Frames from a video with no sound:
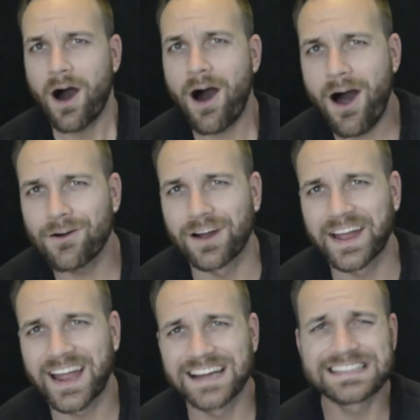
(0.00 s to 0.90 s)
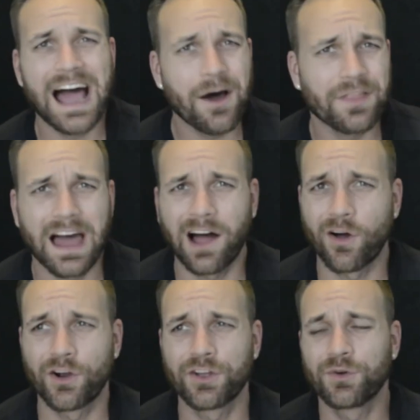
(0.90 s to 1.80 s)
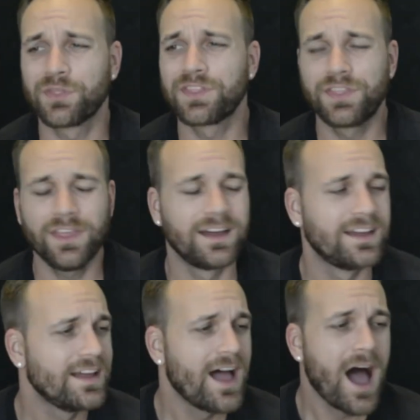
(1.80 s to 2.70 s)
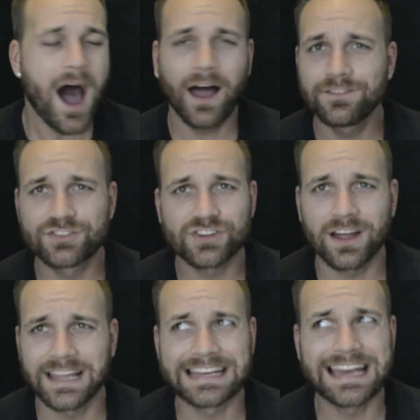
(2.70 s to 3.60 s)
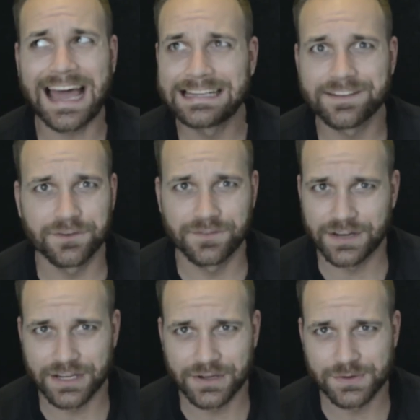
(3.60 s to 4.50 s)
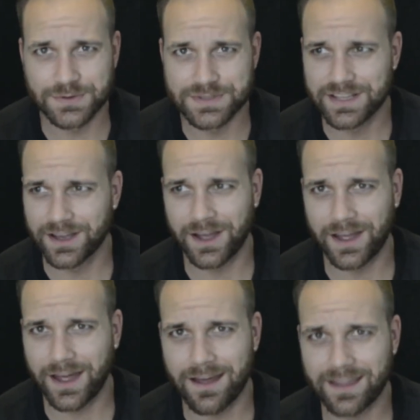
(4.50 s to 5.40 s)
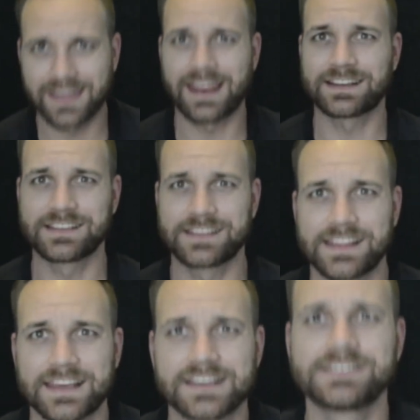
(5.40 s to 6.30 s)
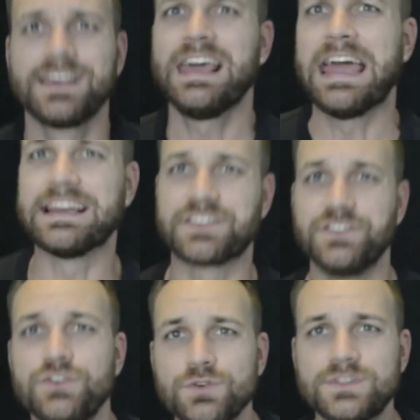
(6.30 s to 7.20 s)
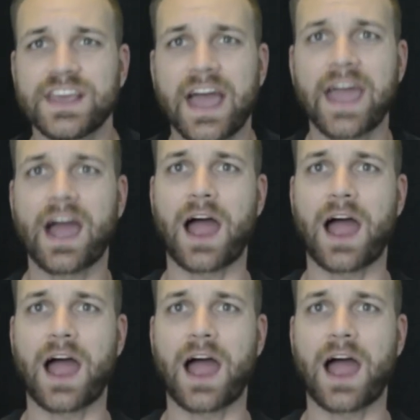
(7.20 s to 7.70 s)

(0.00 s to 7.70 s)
Alright, guys, how the hell are you? I've shot like nine different videos uh, connected to this. It's a new day.